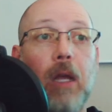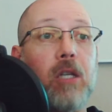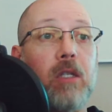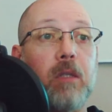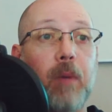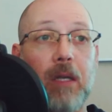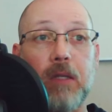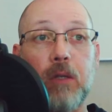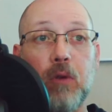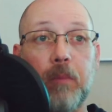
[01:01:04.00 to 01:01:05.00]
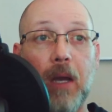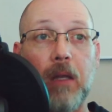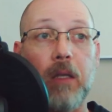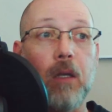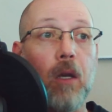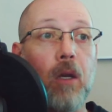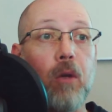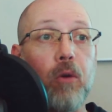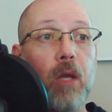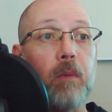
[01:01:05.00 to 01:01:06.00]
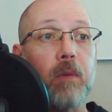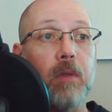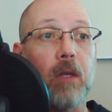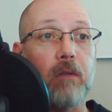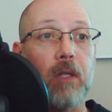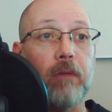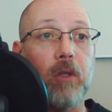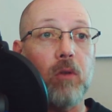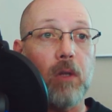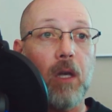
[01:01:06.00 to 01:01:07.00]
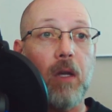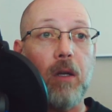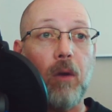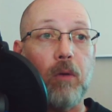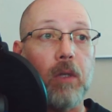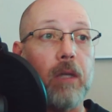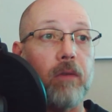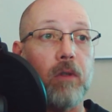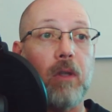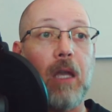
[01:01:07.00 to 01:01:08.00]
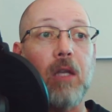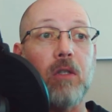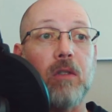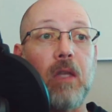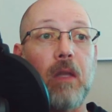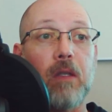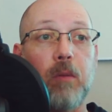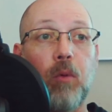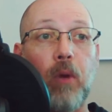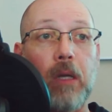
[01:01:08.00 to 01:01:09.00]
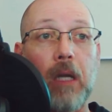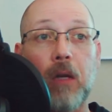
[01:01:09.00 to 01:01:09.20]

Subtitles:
their agents by a secret ballot, who keep themselves individually unknown even to the agents they thus appoint,